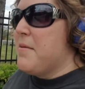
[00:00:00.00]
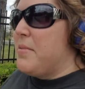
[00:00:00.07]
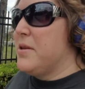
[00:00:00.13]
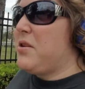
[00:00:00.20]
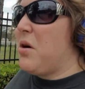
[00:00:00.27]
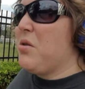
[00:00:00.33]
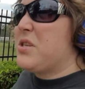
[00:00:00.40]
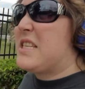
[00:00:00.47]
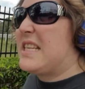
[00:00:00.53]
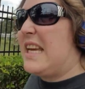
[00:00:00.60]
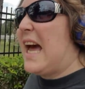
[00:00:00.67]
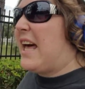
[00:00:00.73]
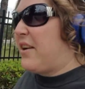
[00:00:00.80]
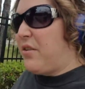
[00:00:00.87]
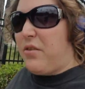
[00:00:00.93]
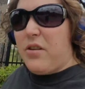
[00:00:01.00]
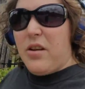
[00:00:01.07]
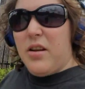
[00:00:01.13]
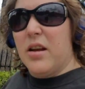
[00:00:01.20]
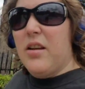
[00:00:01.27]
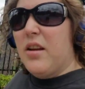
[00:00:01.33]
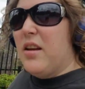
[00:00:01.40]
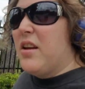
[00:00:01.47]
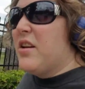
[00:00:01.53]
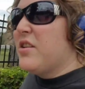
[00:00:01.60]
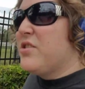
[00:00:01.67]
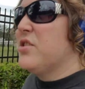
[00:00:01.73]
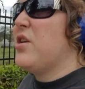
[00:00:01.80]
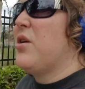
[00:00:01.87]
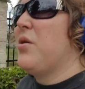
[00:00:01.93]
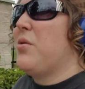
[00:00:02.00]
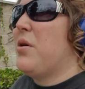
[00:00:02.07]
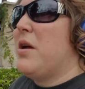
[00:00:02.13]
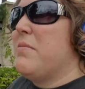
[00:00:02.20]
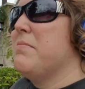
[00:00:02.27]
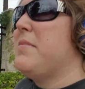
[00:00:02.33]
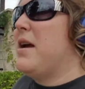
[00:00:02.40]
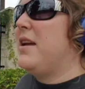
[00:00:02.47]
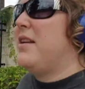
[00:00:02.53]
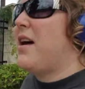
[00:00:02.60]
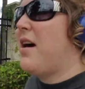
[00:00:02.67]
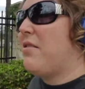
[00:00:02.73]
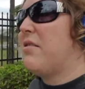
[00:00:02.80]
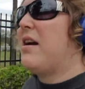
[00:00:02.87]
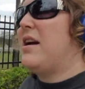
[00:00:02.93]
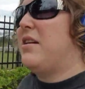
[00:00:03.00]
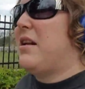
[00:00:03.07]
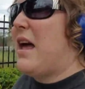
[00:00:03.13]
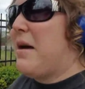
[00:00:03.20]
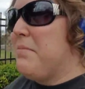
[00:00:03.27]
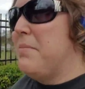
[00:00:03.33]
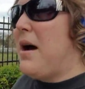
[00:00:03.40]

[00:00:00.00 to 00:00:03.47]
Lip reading: it's all scattered, so it may not rain